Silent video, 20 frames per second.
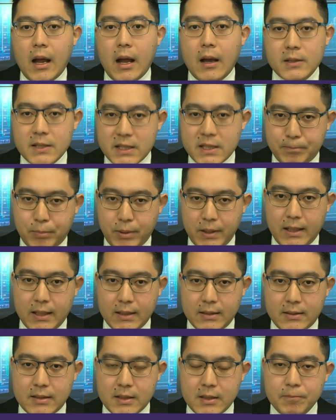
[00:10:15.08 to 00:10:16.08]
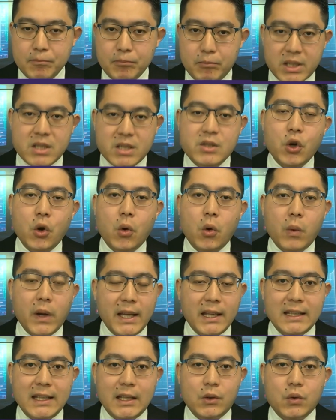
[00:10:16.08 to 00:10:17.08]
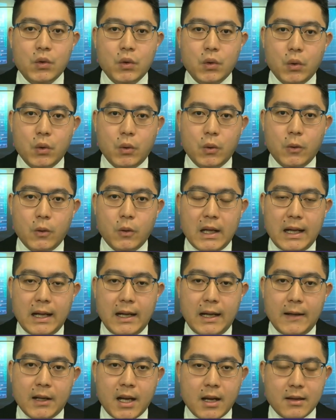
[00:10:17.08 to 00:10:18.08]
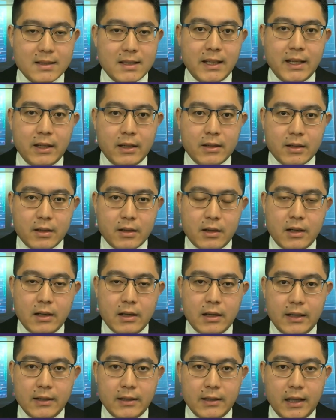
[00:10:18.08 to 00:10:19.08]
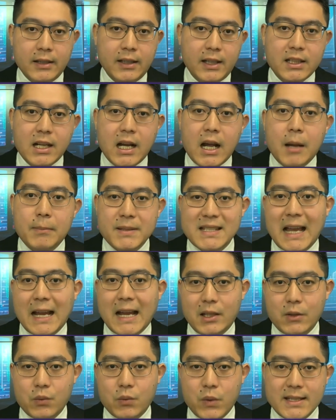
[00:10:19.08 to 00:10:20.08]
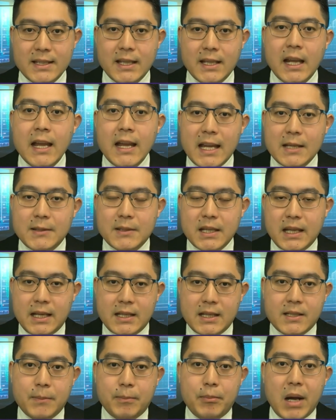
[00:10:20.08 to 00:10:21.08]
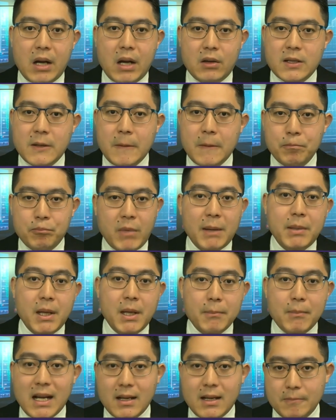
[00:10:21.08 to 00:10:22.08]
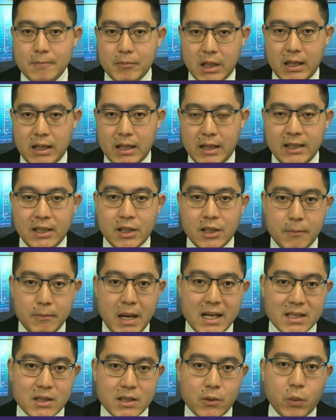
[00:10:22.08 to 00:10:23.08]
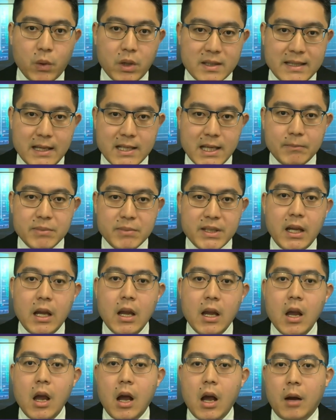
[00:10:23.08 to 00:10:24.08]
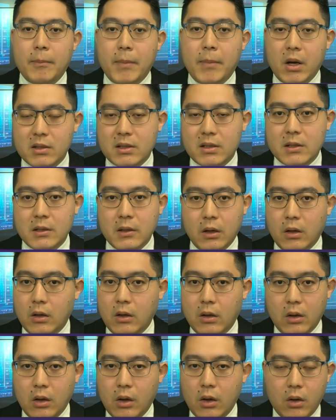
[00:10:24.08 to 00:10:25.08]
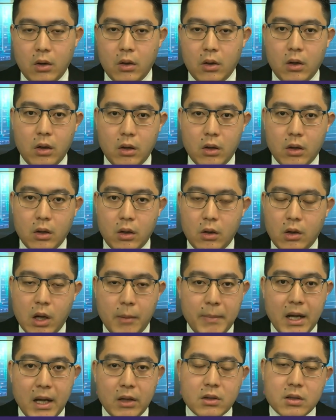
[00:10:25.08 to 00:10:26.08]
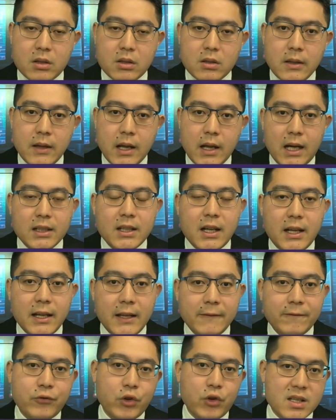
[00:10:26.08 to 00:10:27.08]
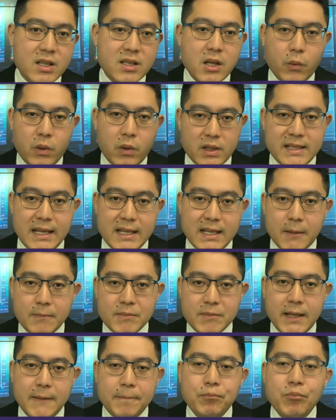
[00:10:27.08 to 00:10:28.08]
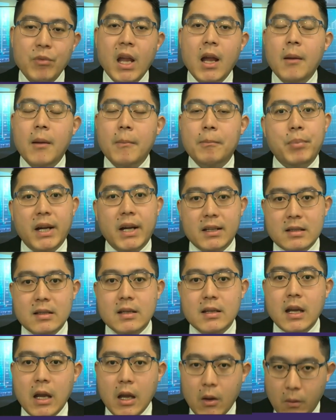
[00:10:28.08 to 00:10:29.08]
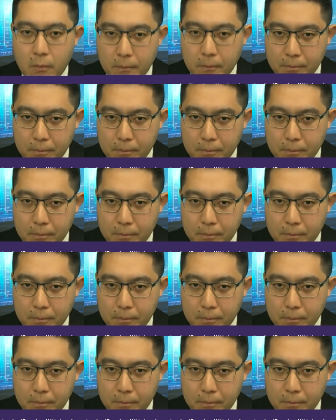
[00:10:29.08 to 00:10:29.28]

Uh, but but still we need to uh, consider uh, another upside risk is is about maybe Musk, uh, Elon Musk will say something about or or about other influencer will say something, but